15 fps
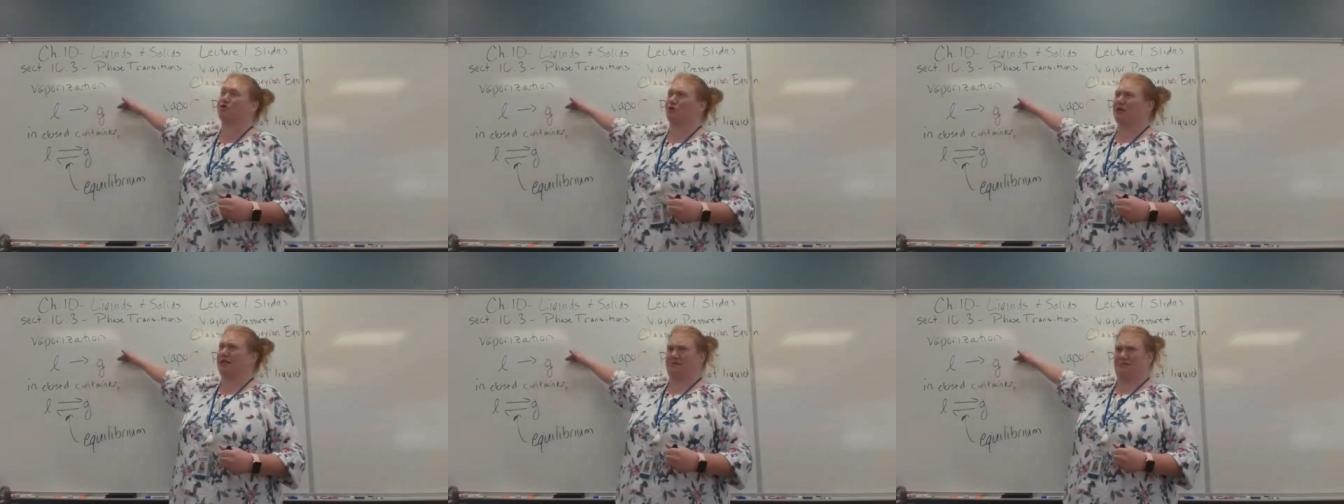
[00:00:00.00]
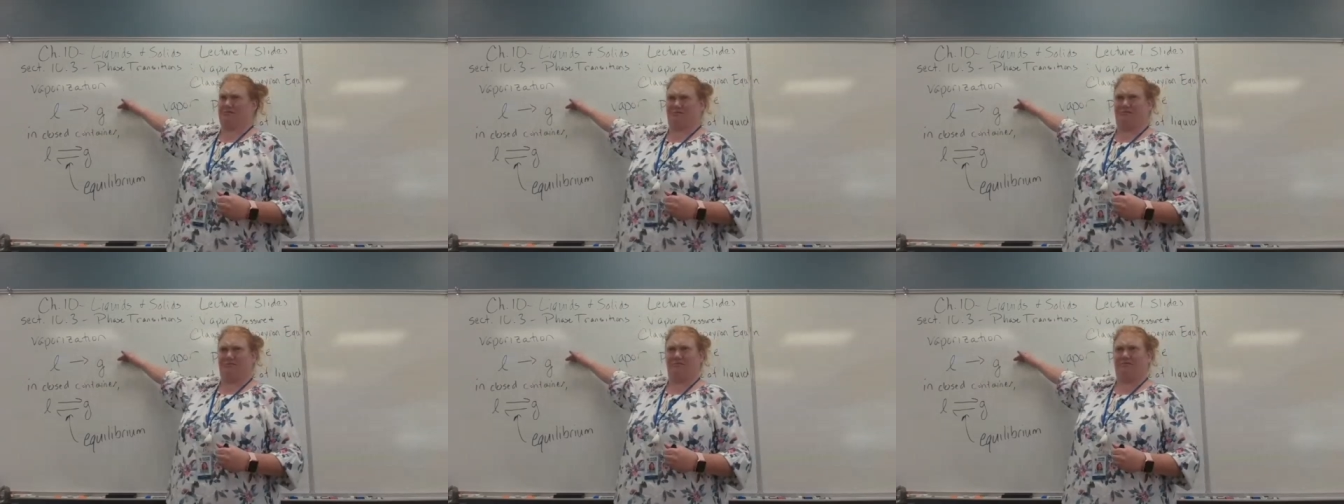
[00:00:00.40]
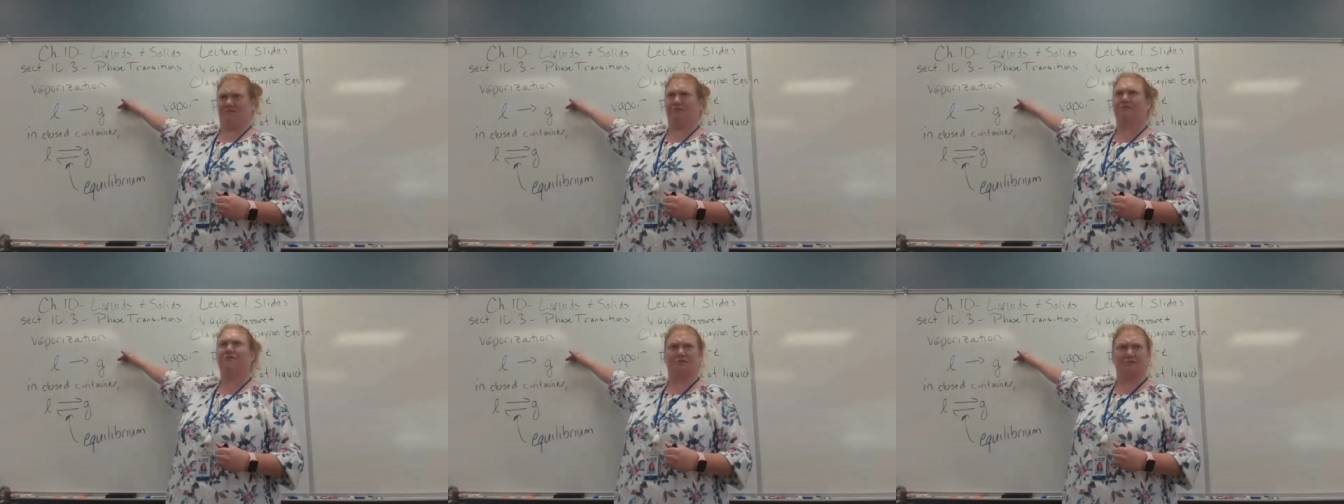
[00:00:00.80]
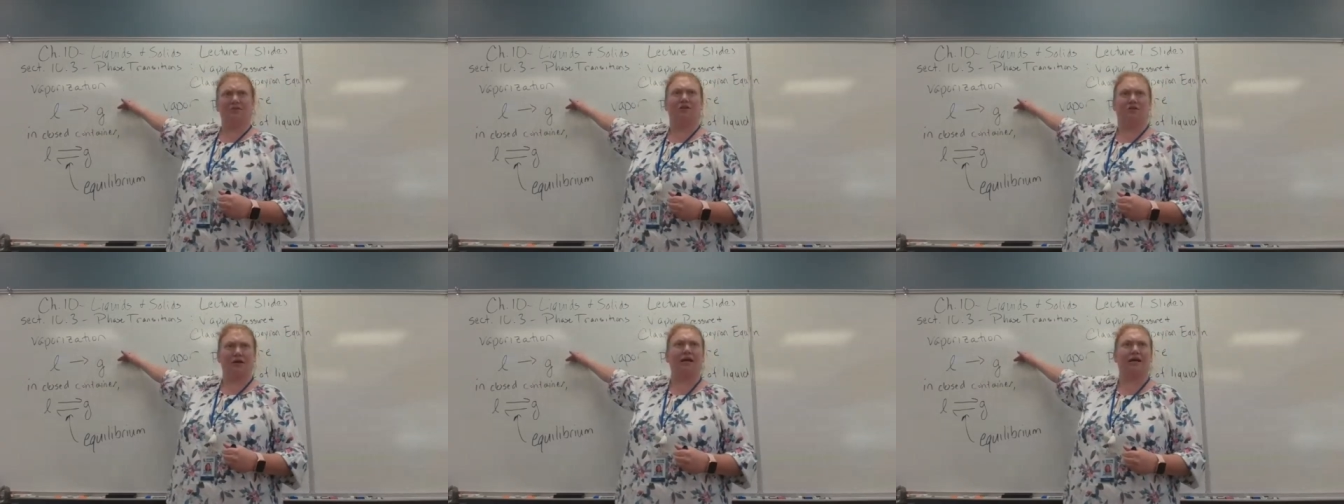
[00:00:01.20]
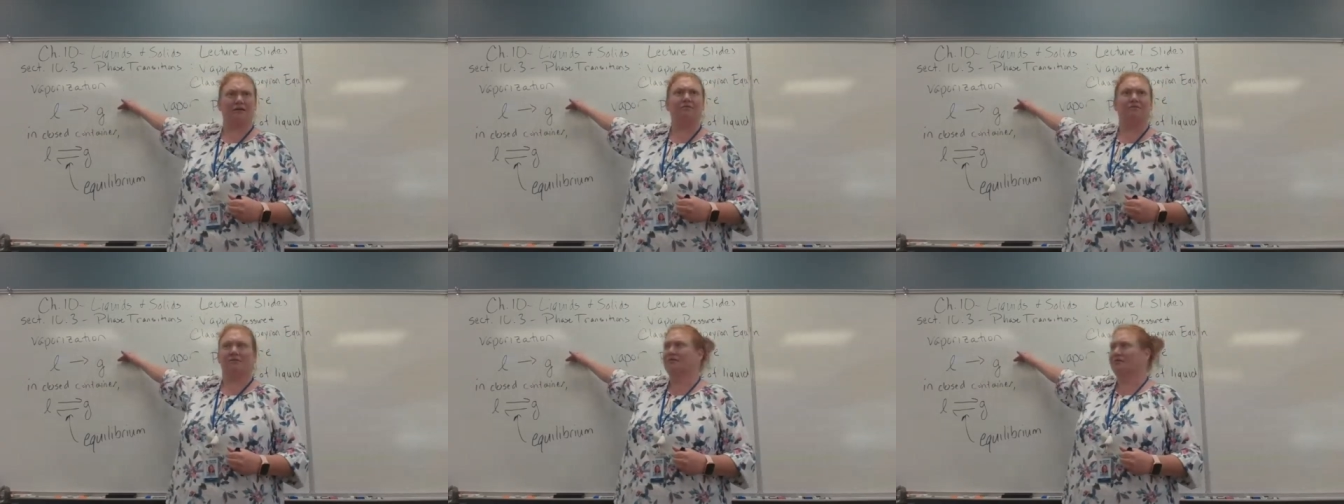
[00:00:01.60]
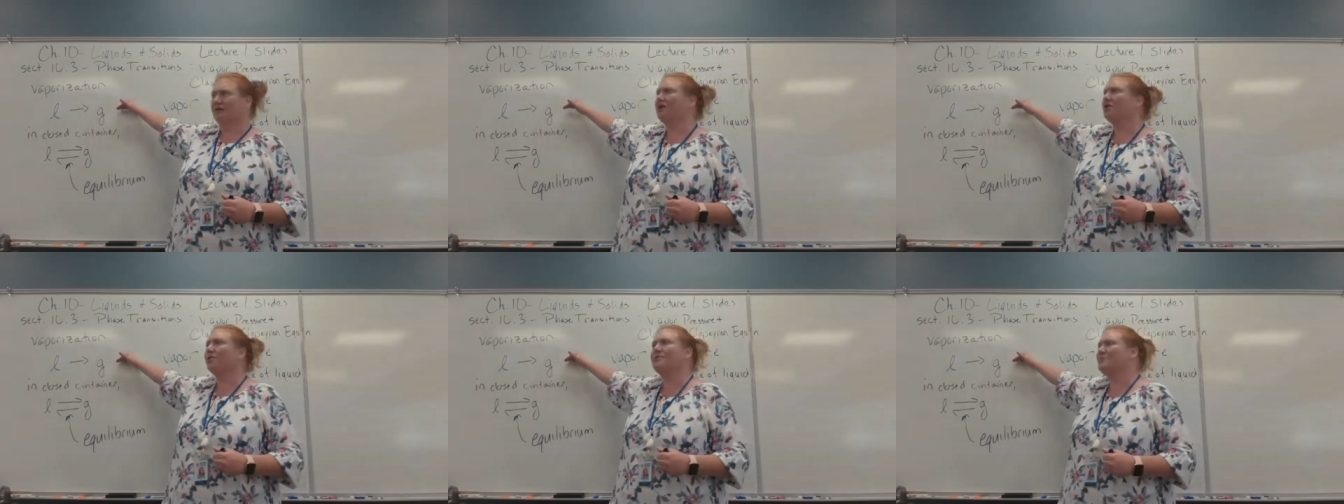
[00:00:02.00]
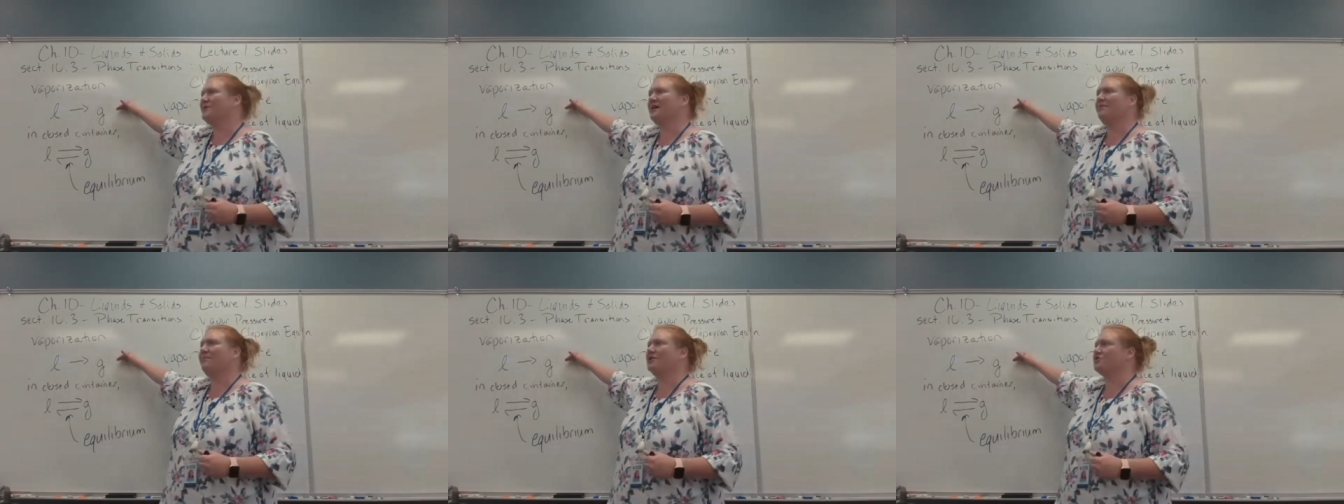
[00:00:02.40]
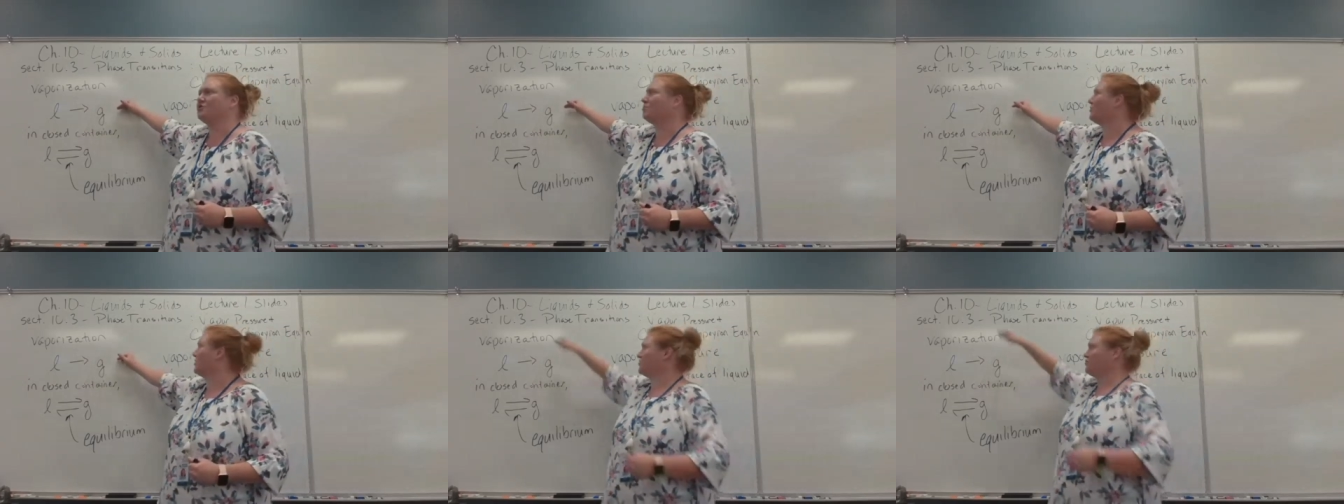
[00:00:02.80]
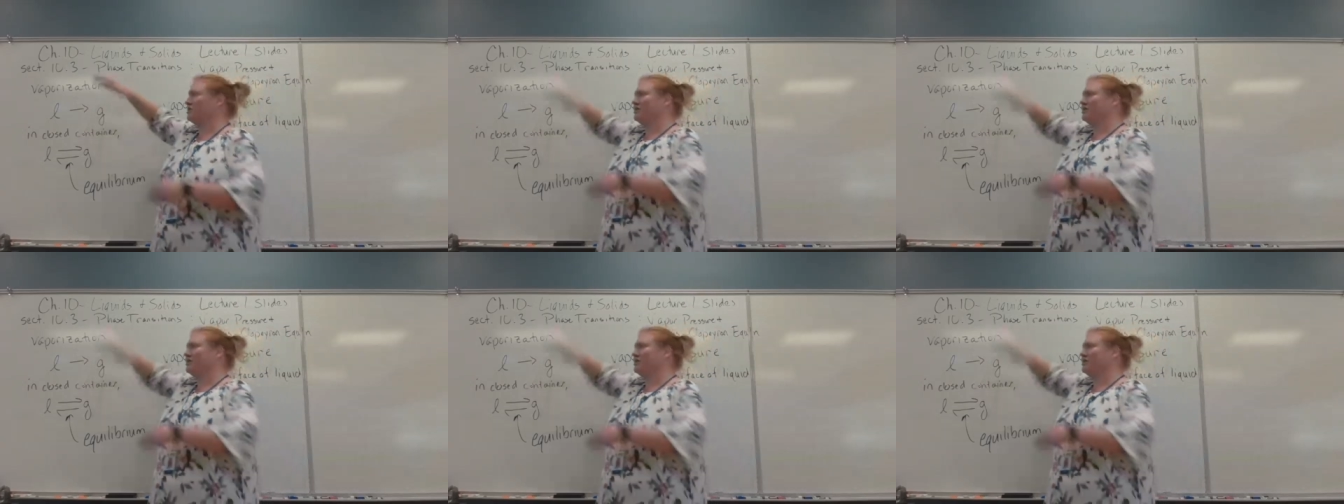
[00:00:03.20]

we can't measure it. Okay? Otherwise, we can't